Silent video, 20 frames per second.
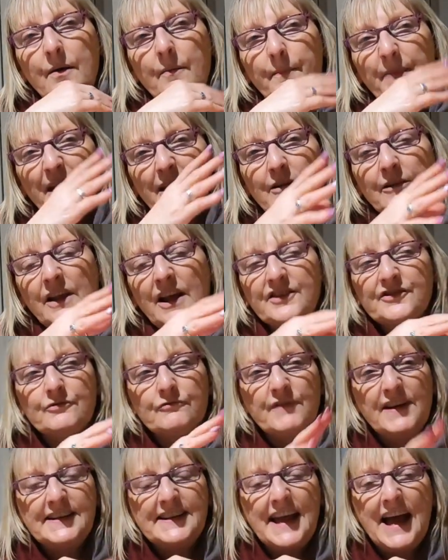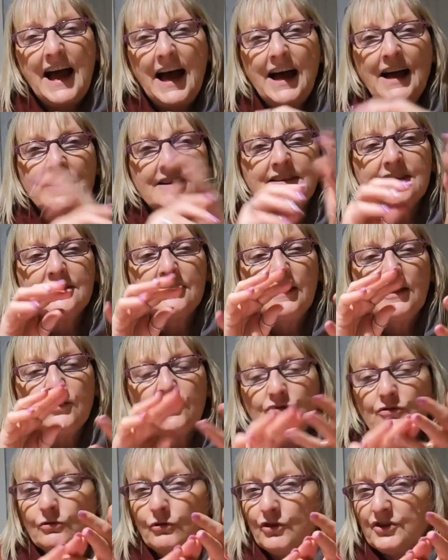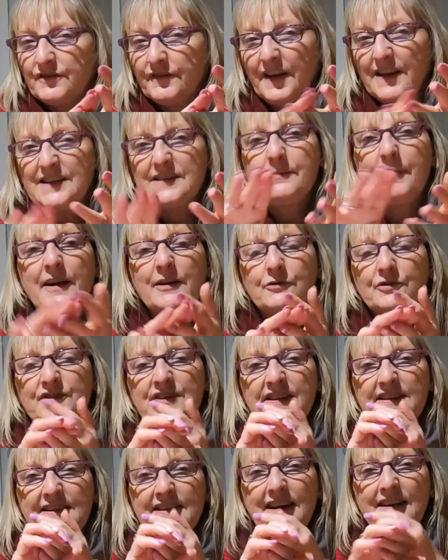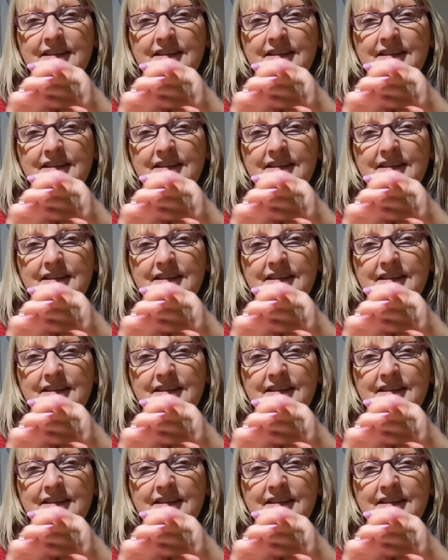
Beryl has already had like 2 lots of antibiotics and